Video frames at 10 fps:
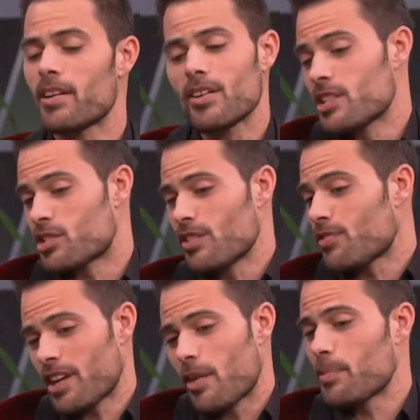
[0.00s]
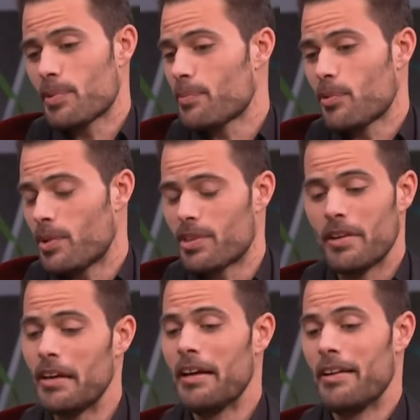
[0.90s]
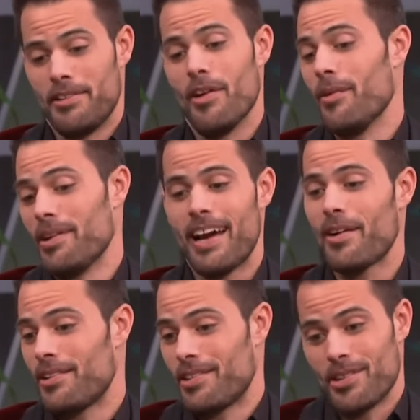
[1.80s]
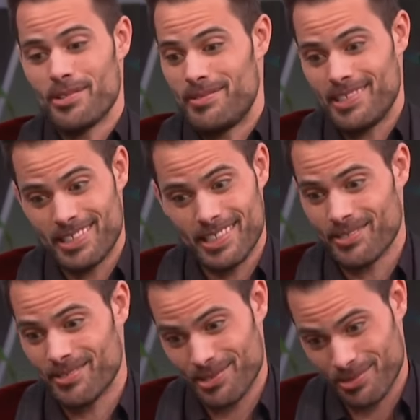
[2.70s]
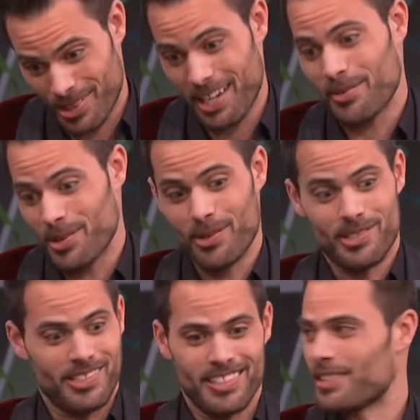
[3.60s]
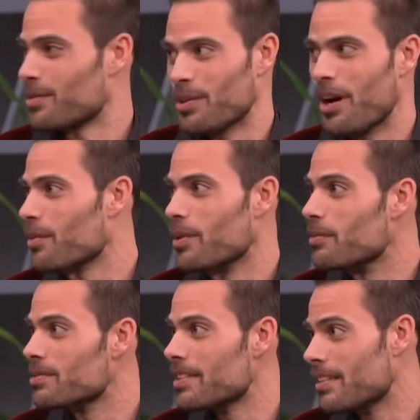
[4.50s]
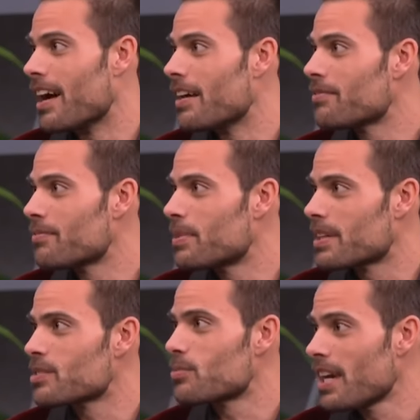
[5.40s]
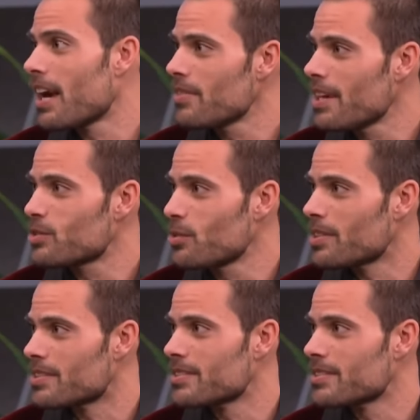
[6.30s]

and it's good for helping people with knowing how to go down the right roads and not the wrong roads in life, because we have that choice.